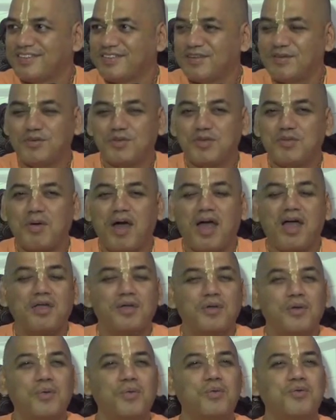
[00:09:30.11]
Suppose you buy a
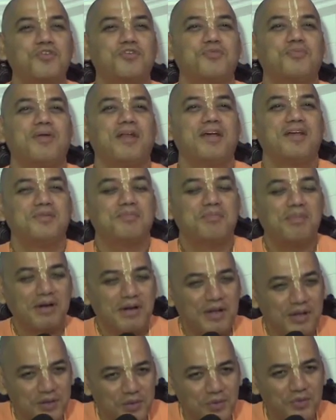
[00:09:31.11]
huge place,
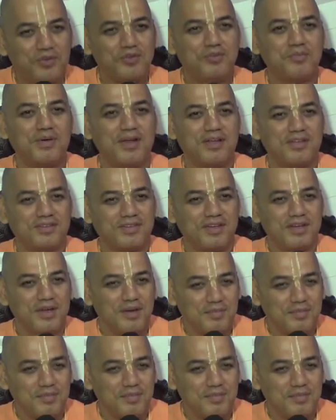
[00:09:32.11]
build a huge place,